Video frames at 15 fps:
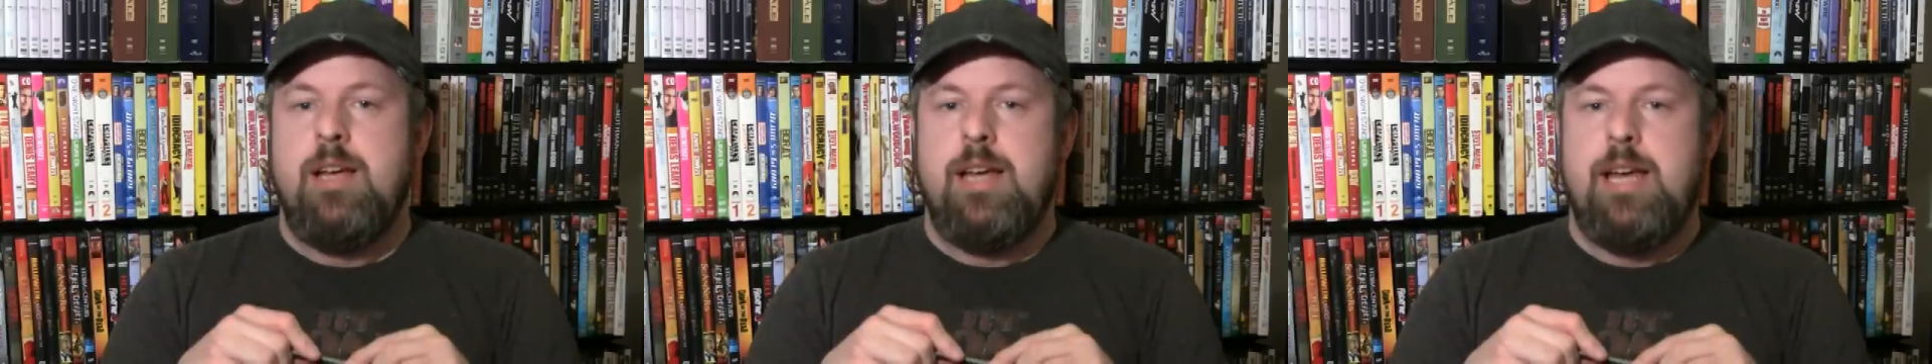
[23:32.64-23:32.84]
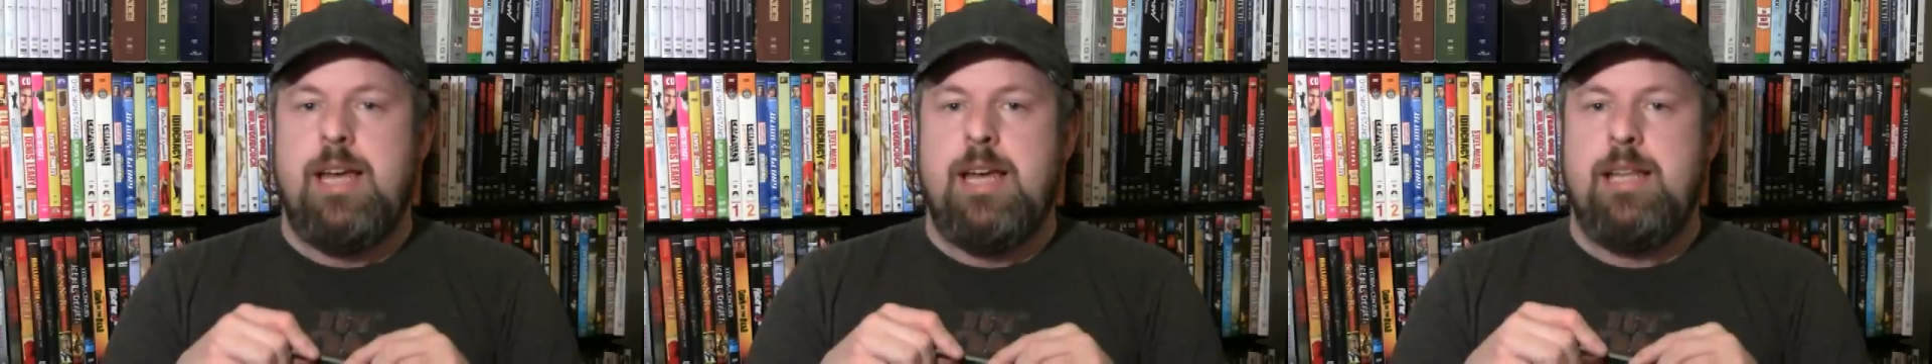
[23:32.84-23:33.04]

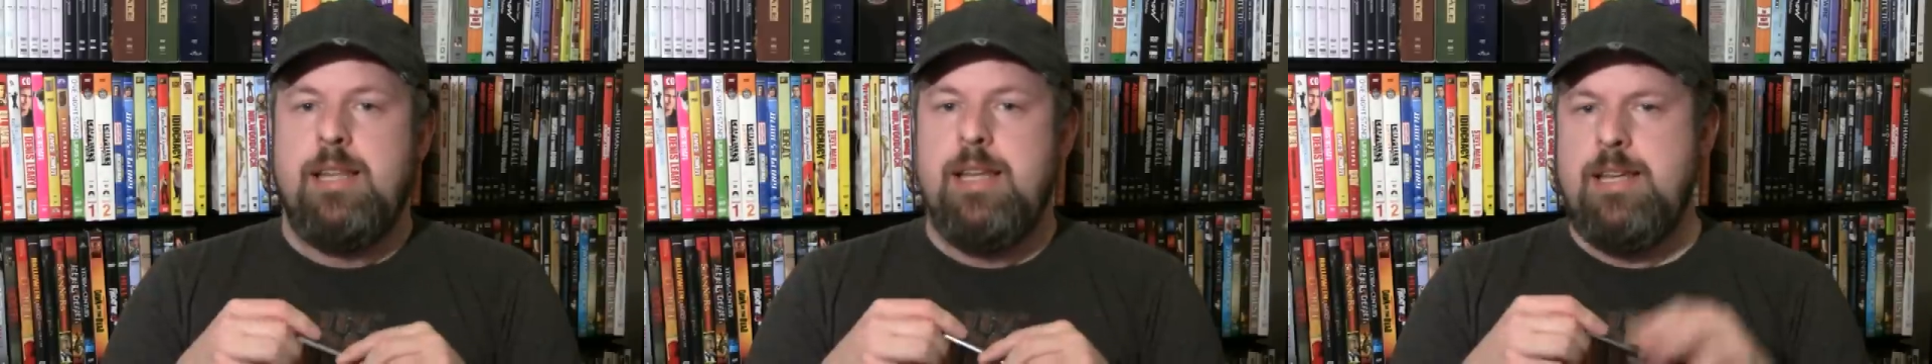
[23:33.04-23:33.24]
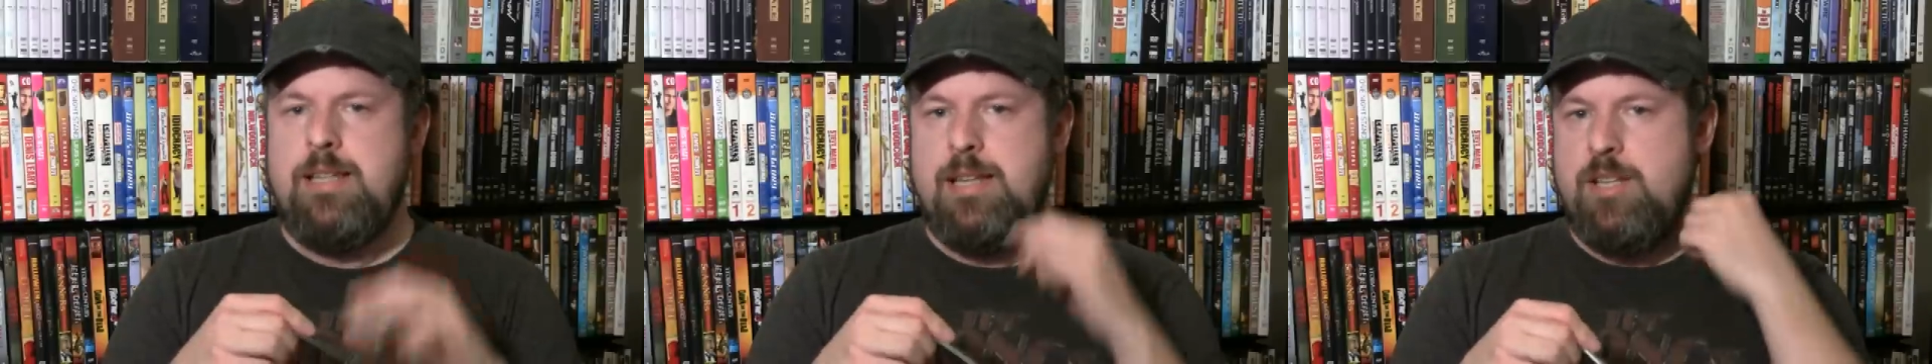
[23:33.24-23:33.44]
at
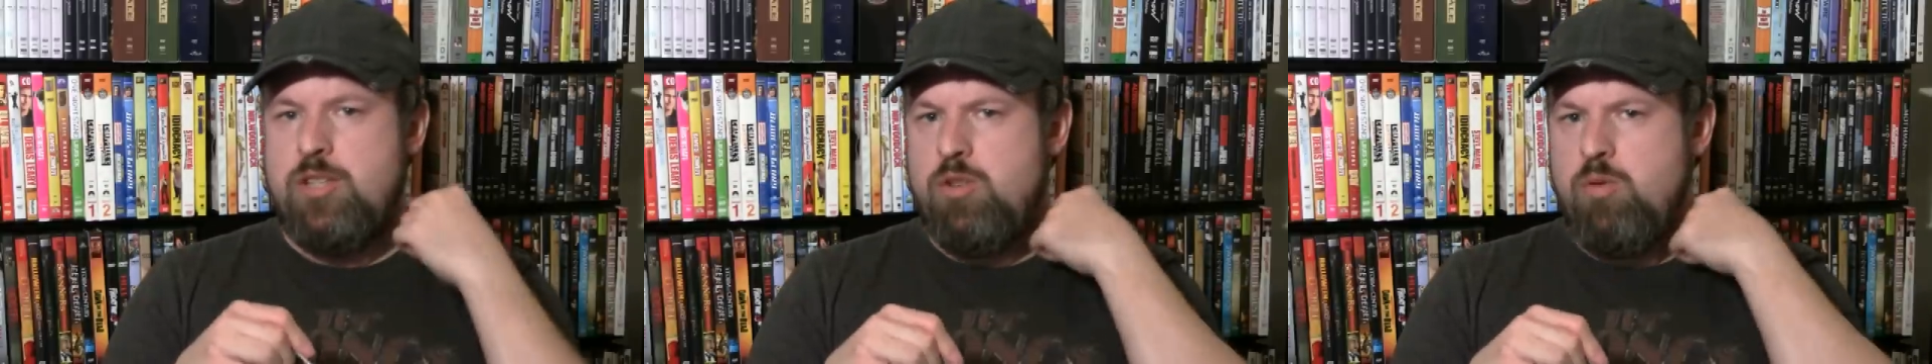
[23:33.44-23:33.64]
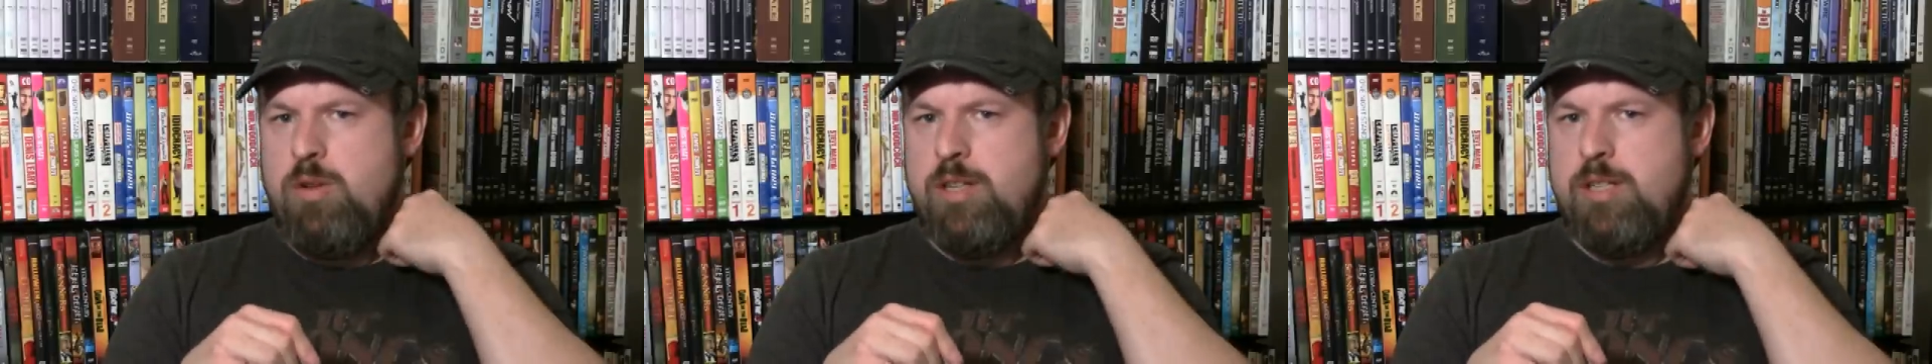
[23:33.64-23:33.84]
least he's
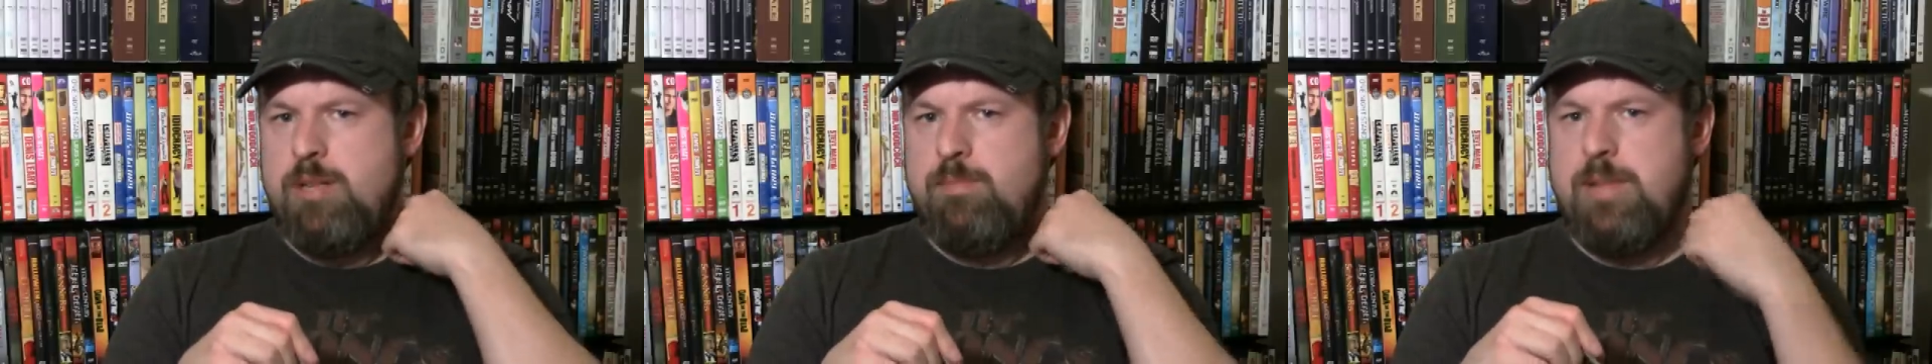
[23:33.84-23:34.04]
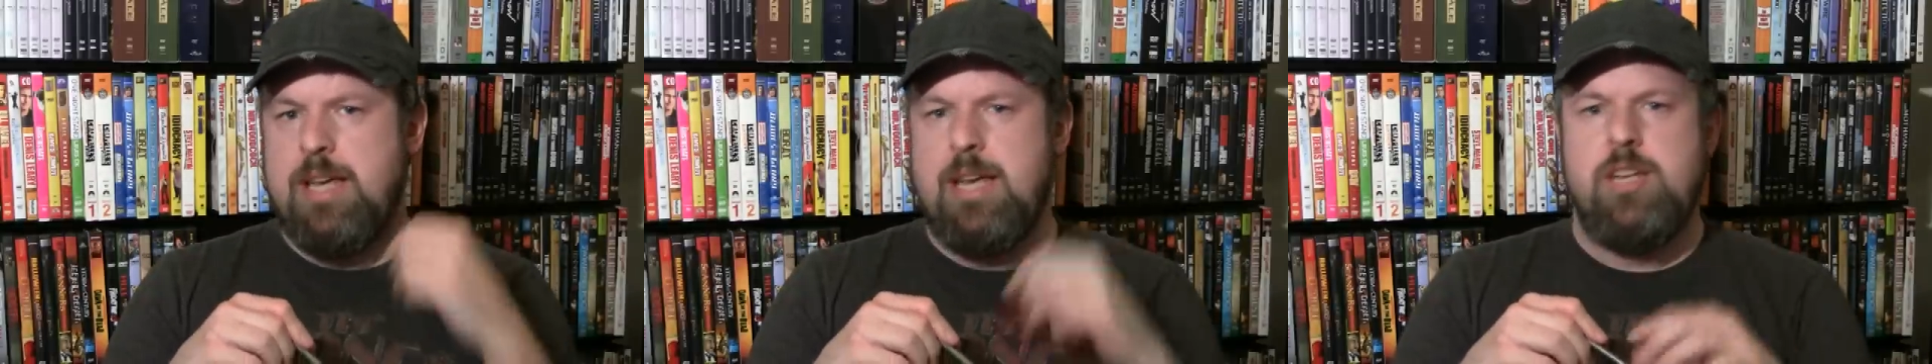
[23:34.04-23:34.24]
doing
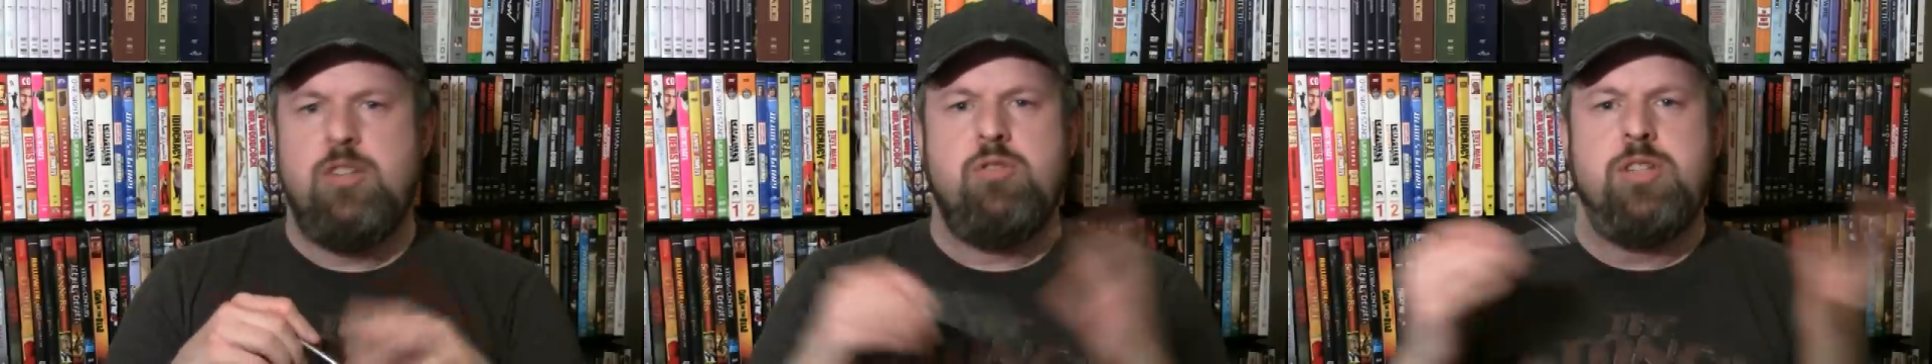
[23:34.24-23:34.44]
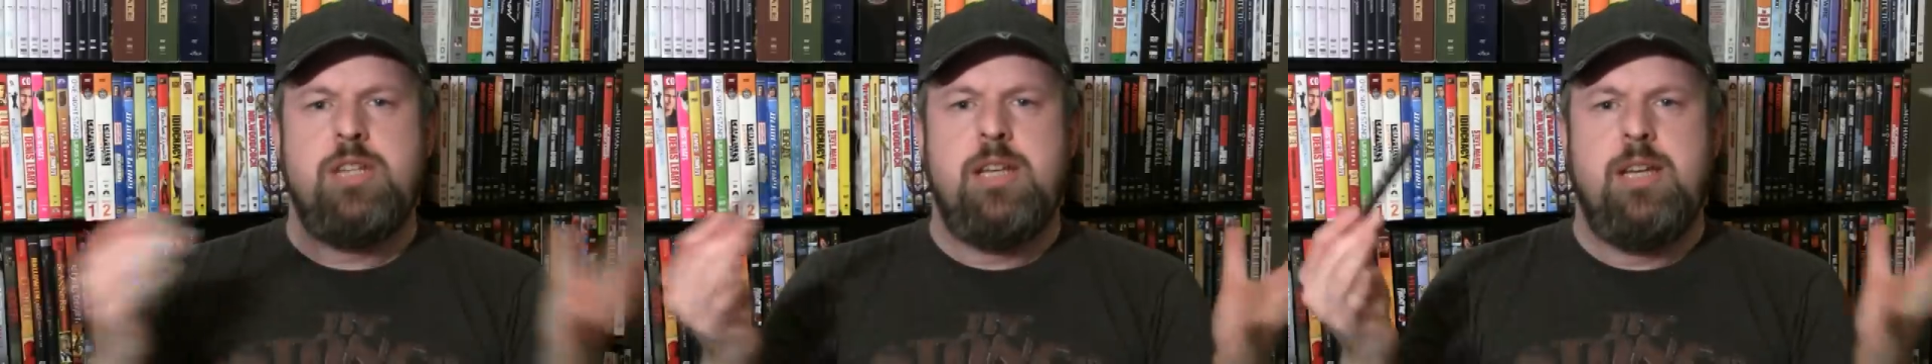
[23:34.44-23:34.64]
something
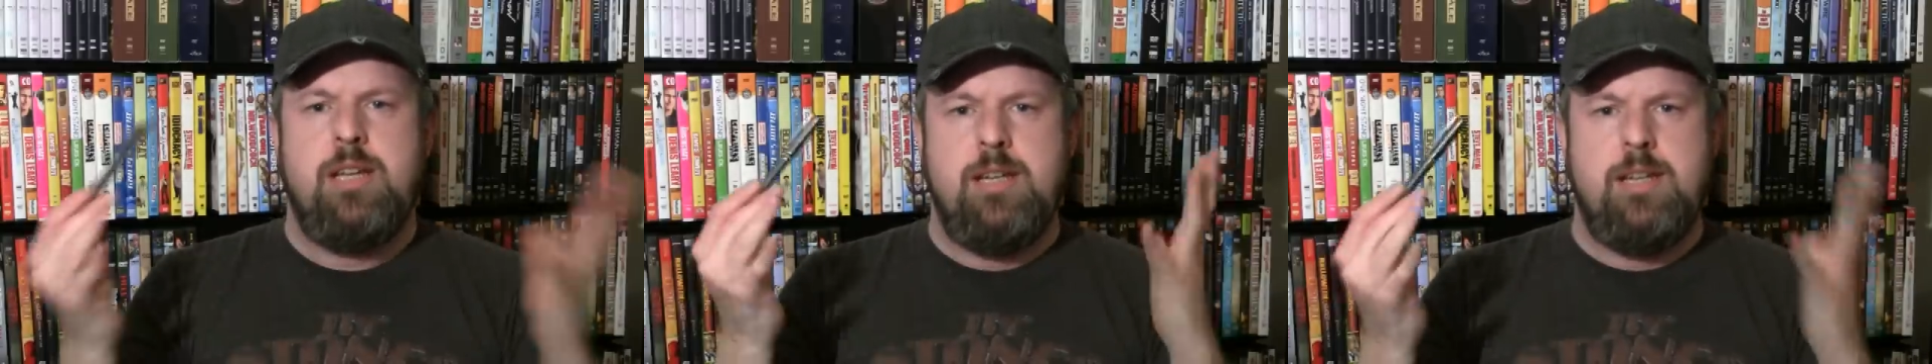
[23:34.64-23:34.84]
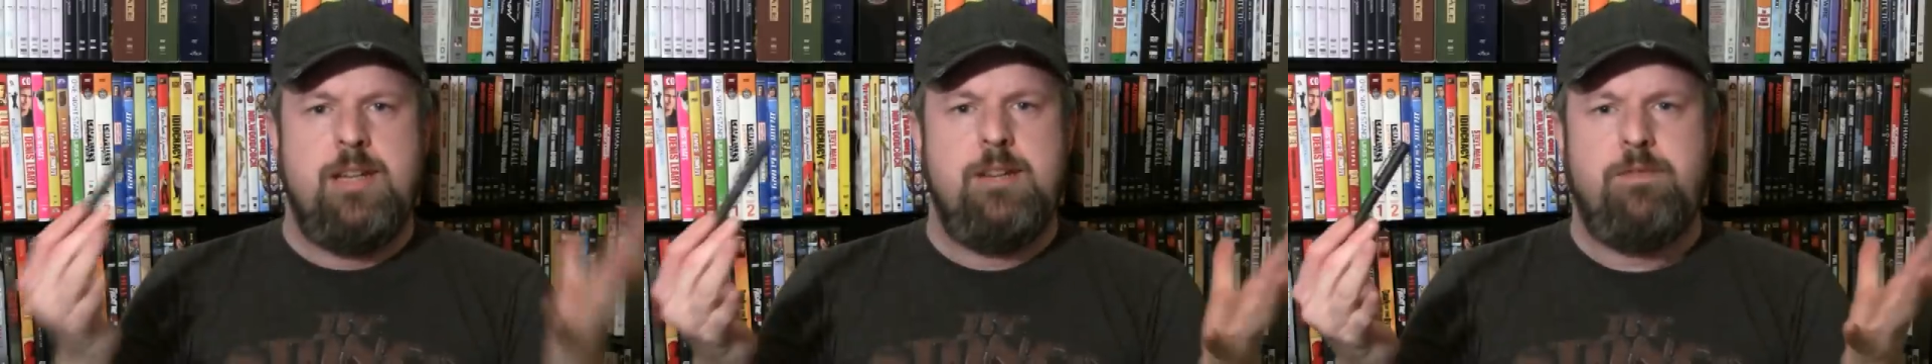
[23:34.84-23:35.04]
interesting
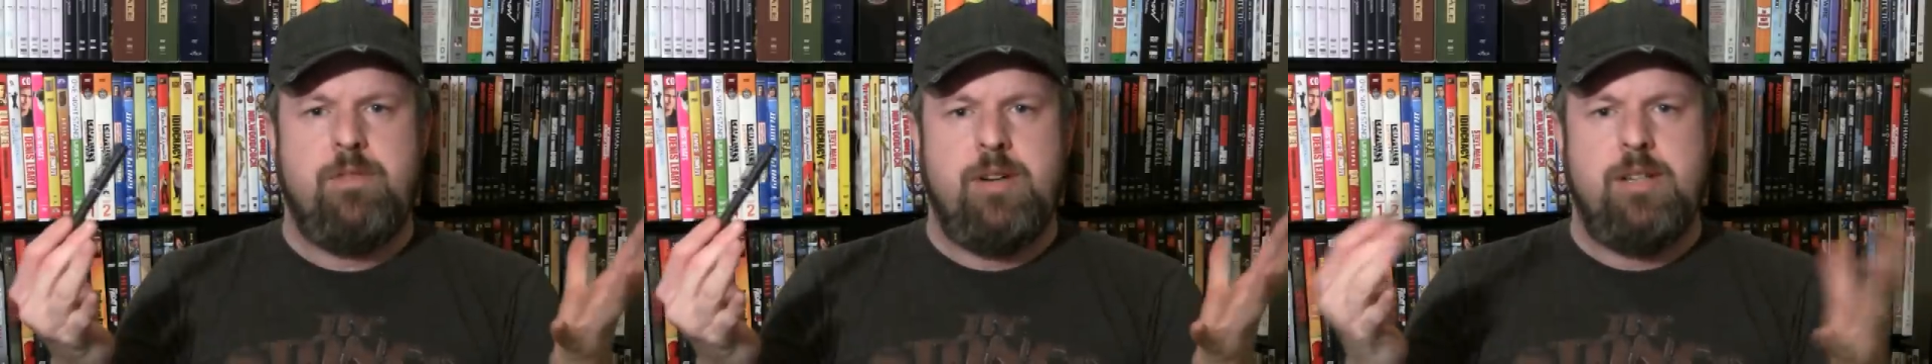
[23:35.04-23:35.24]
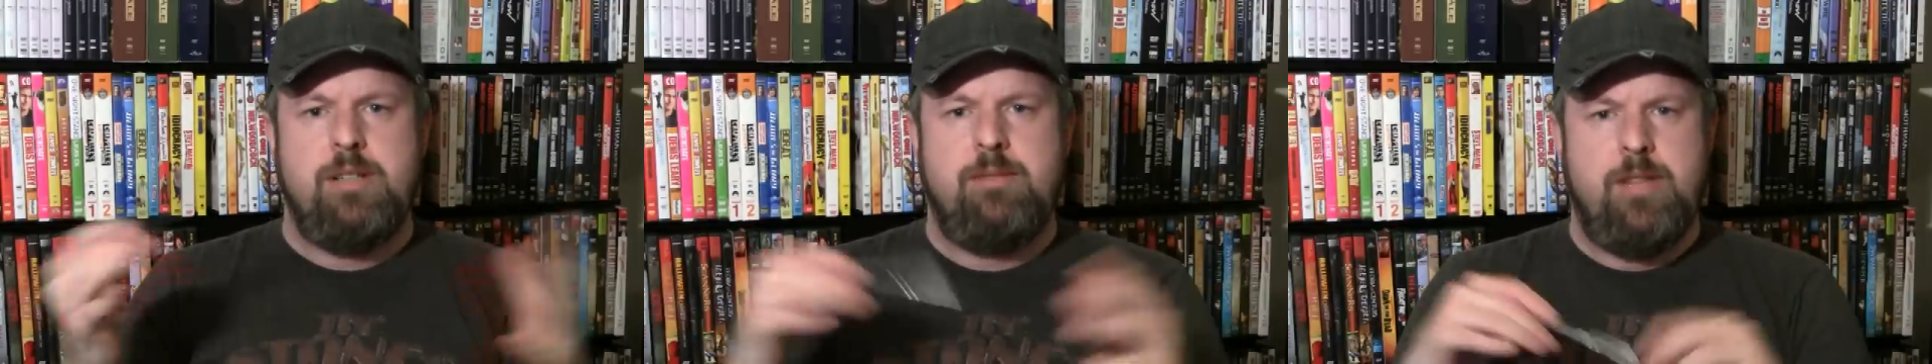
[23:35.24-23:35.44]
and different